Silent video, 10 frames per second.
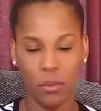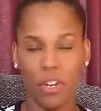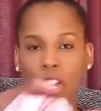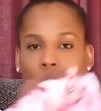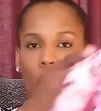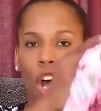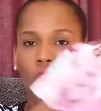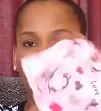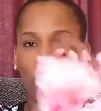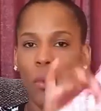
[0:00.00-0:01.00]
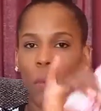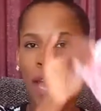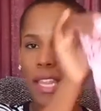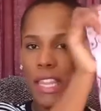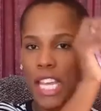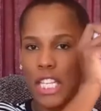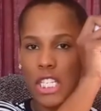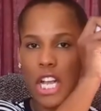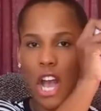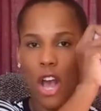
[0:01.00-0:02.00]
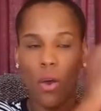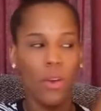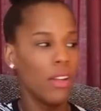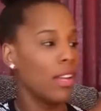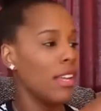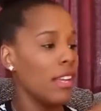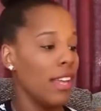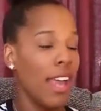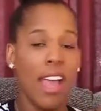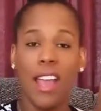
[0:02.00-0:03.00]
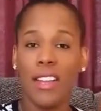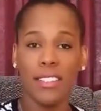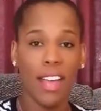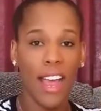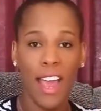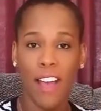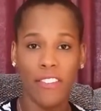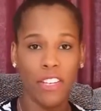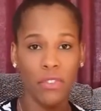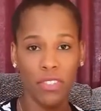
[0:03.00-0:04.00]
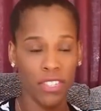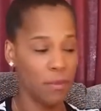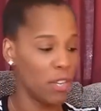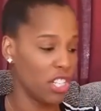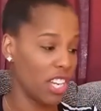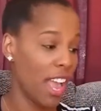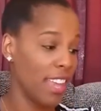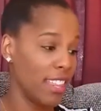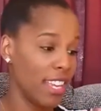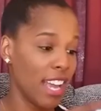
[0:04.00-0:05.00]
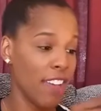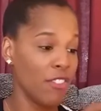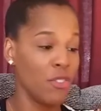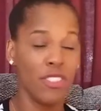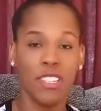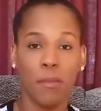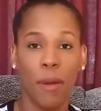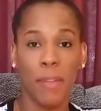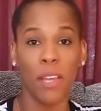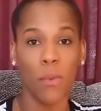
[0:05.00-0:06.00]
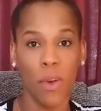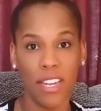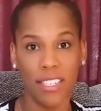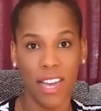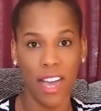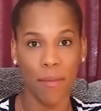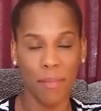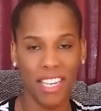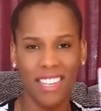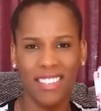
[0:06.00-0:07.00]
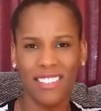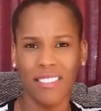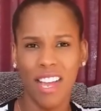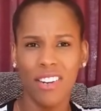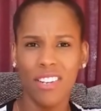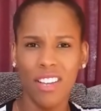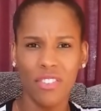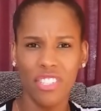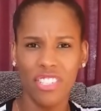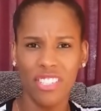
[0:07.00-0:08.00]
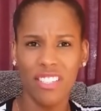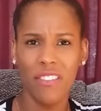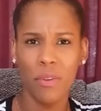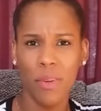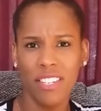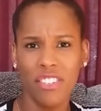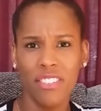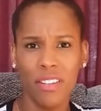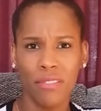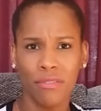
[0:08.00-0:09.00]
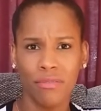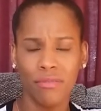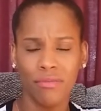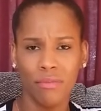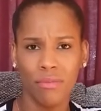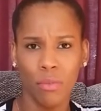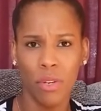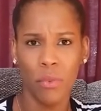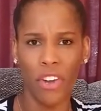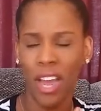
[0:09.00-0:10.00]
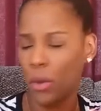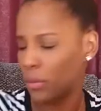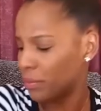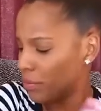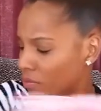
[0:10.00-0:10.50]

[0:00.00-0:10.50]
where all the wet things go. And I haven't used this much. I think I've used this probably one time because, I don't know, she just never wets herself when we're out.